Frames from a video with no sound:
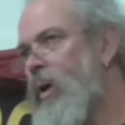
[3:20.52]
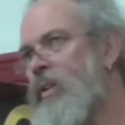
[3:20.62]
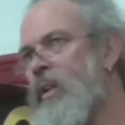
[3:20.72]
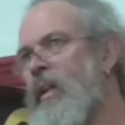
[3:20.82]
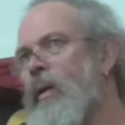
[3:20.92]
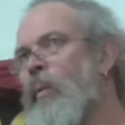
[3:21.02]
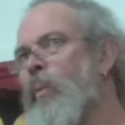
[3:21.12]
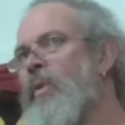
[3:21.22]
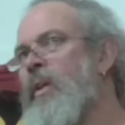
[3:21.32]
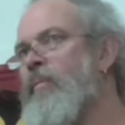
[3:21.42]
what
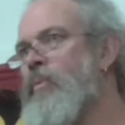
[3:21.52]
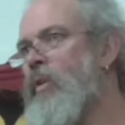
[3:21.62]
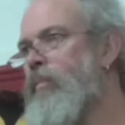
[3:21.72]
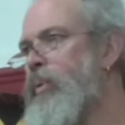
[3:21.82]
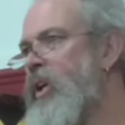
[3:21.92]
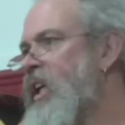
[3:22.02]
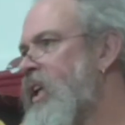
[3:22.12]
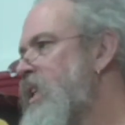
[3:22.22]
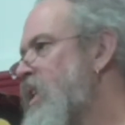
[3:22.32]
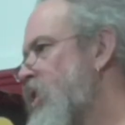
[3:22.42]
were the sort of
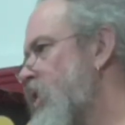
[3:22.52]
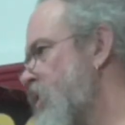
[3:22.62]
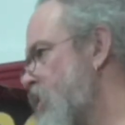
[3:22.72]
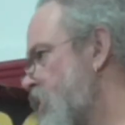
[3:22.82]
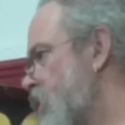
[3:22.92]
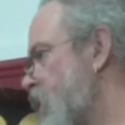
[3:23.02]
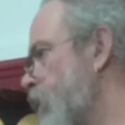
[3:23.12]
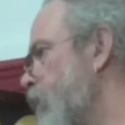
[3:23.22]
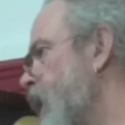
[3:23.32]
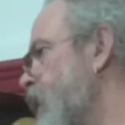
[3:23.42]
preconditions
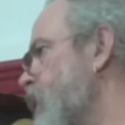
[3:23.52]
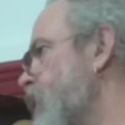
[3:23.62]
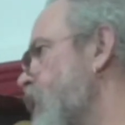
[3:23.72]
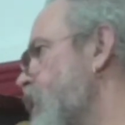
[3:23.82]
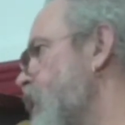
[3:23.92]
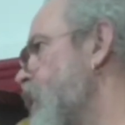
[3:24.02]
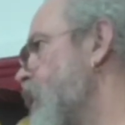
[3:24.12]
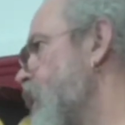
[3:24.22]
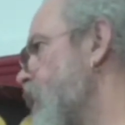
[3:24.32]
that made that the,